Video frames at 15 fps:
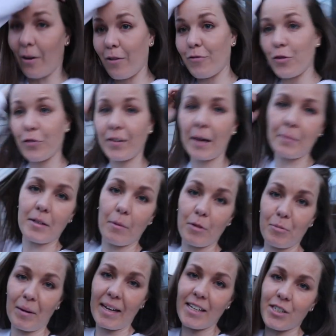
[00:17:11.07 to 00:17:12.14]
If you'd kept up
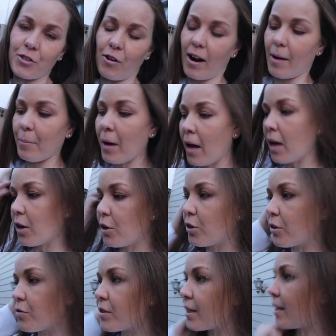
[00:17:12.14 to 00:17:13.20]
with my Instagram, you'd
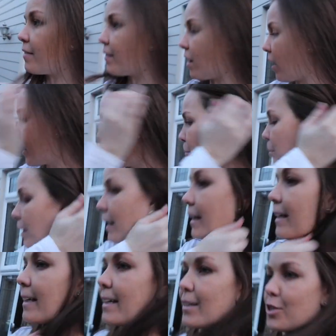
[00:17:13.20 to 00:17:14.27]
have seen that I
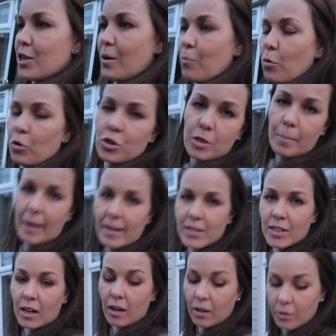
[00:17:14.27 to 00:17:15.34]
completely jet washed the
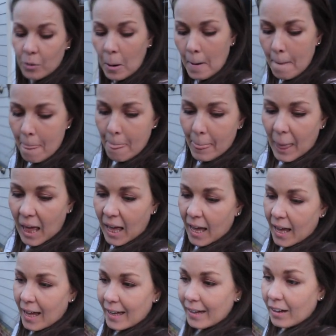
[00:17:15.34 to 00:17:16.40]
patio.
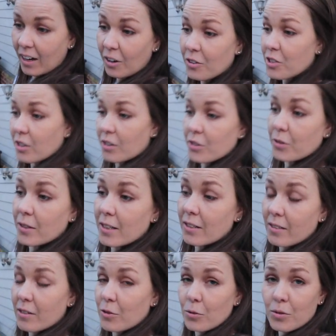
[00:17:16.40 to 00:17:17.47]
And I only started doing it
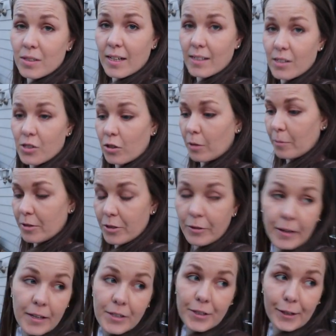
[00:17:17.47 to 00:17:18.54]
because I saw Stacey Solomon
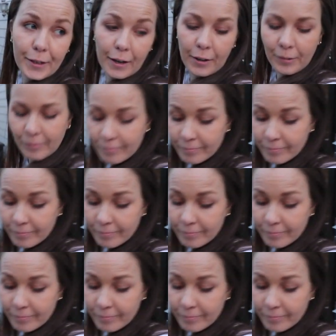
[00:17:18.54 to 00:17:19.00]
doing it, so you know.